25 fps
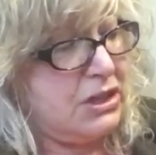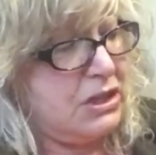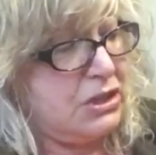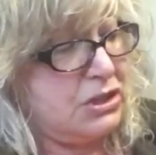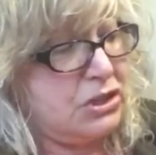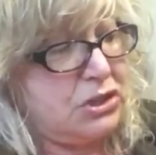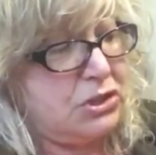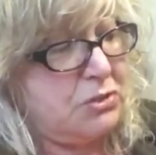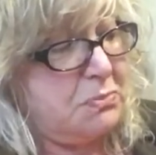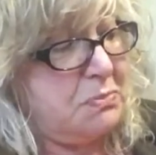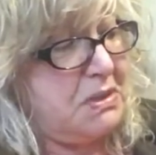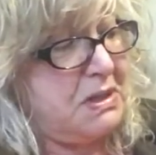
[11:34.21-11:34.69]
it
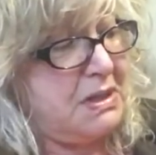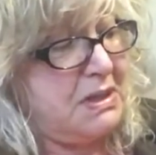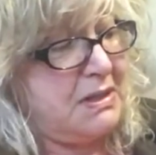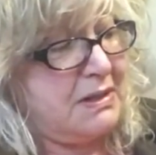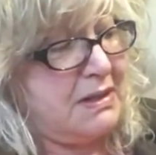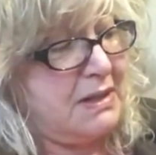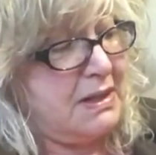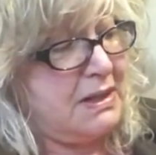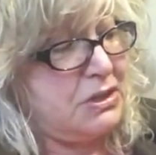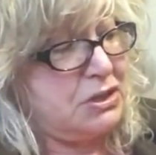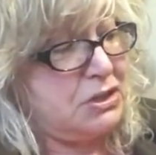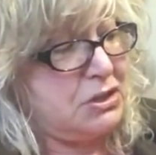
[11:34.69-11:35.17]
should be
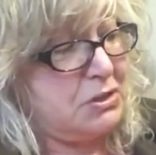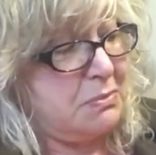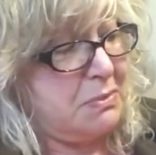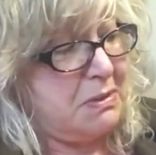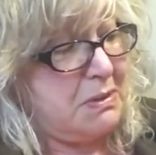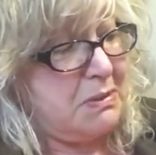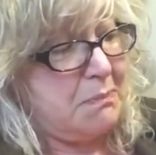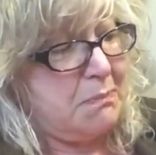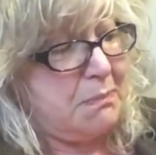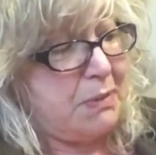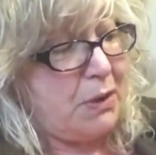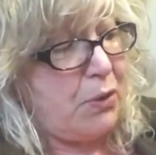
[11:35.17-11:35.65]

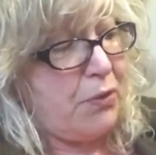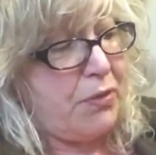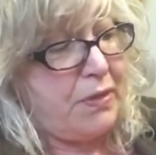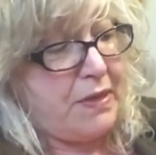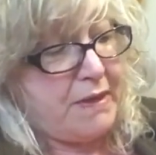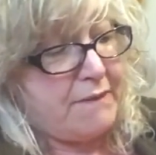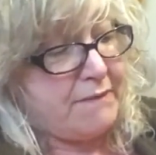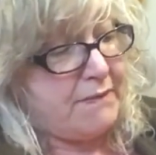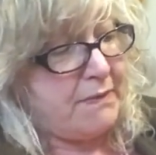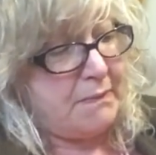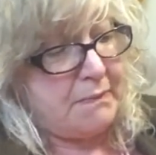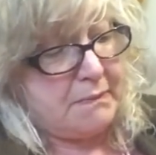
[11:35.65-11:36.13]
both
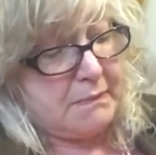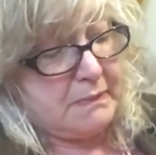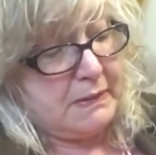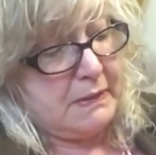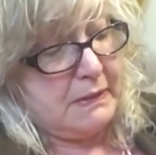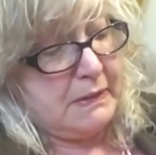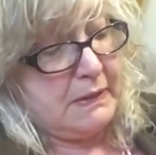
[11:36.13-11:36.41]
of them.